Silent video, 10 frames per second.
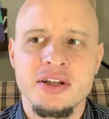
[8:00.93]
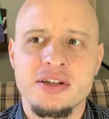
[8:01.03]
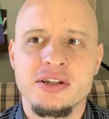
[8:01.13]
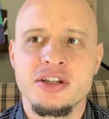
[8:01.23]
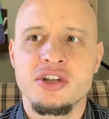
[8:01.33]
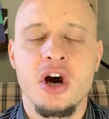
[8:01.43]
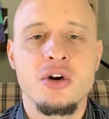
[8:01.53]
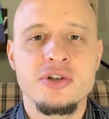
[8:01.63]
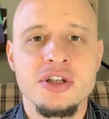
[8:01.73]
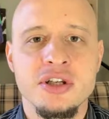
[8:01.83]
Just
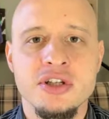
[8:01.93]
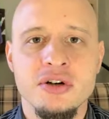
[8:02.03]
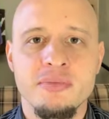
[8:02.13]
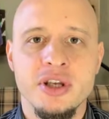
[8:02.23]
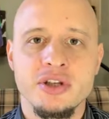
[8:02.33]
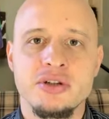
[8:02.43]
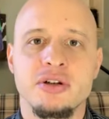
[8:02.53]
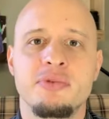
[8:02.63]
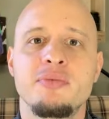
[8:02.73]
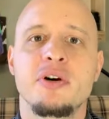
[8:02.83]
hosting in general, making sure
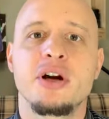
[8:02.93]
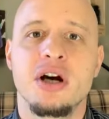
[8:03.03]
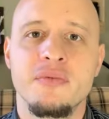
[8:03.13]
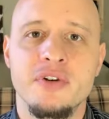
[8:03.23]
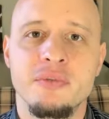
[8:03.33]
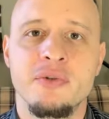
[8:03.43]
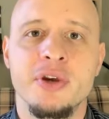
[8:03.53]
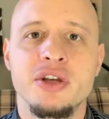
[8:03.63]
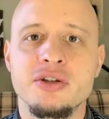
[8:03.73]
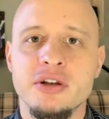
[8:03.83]
that people are comfortable,
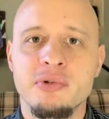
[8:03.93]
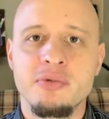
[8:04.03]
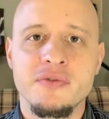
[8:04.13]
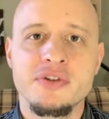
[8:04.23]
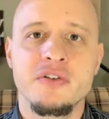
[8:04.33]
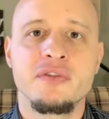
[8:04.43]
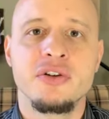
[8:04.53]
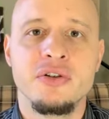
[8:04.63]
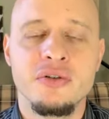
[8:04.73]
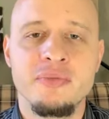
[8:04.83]
making sure that people have stuff to
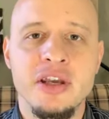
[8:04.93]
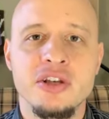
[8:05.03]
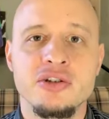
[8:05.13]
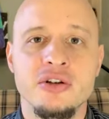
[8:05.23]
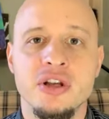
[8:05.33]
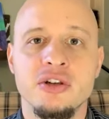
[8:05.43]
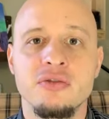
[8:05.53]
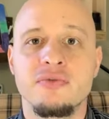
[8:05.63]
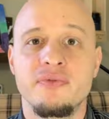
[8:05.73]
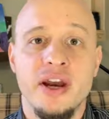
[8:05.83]
do, making sure that
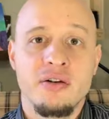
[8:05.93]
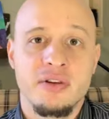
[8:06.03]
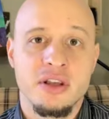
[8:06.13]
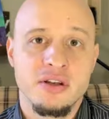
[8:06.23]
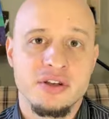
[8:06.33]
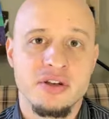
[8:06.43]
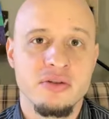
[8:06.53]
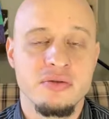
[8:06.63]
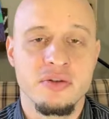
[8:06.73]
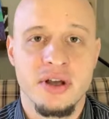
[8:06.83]
you've found things to
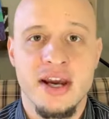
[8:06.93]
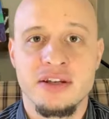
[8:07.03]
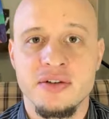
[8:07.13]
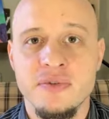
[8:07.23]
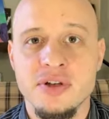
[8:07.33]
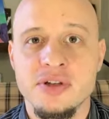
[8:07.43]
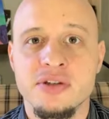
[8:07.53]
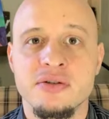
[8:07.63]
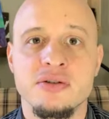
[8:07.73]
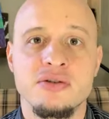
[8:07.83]
do, activities
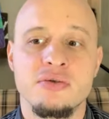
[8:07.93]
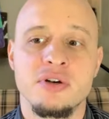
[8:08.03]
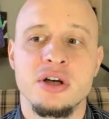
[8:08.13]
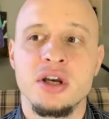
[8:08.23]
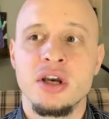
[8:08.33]
to enjoy.